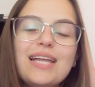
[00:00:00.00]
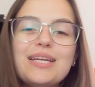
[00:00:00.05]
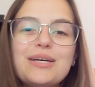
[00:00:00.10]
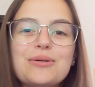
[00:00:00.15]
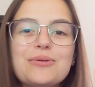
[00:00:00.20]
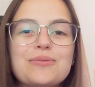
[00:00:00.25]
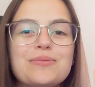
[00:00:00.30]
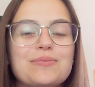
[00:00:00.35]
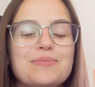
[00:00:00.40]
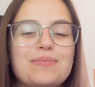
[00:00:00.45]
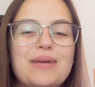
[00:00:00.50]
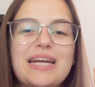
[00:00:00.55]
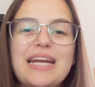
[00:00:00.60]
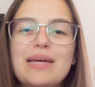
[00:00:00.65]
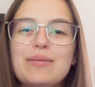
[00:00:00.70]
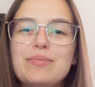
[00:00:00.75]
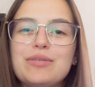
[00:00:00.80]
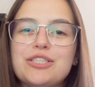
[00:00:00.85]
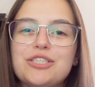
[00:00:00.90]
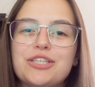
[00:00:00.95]
Hello, my
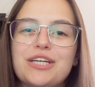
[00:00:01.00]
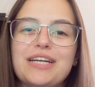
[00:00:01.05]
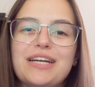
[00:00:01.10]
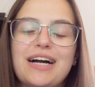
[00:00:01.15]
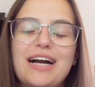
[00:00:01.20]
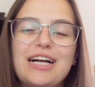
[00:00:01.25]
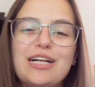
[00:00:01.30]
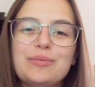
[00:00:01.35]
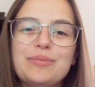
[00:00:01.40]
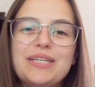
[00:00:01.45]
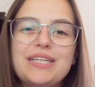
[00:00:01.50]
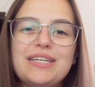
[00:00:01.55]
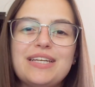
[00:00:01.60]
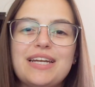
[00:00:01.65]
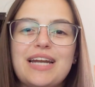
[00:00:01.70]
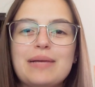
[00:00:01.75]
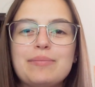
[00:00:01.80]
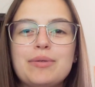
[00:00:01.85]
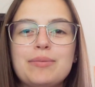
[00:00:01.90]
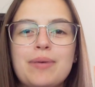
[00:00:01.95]
name is Jade Heilman,
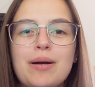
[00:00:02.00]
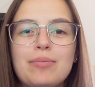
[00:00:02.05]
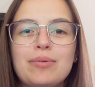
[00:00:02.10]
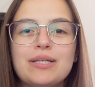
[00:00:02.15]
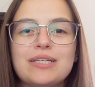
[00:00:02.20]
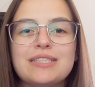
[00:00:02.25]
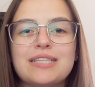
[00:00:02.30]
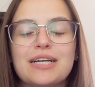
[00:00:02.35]
and I'm a Public